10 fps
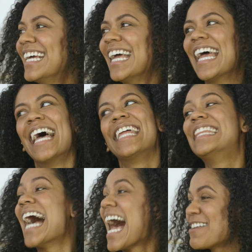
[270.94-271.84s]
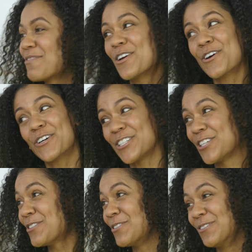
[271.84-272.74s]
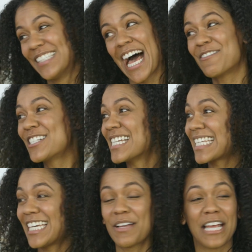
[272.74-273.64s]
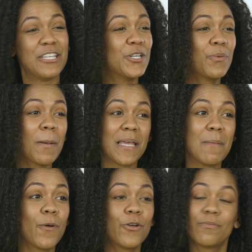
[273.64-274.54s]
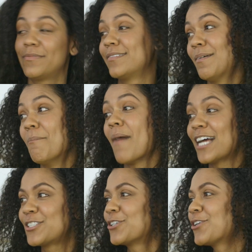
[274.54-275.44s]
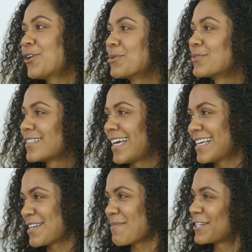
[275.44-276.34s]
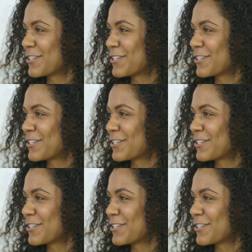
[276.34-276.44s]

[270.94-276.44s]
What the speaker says: That would hurt too. That would just kill. And you know what, people? Mash your toe. Can I say mash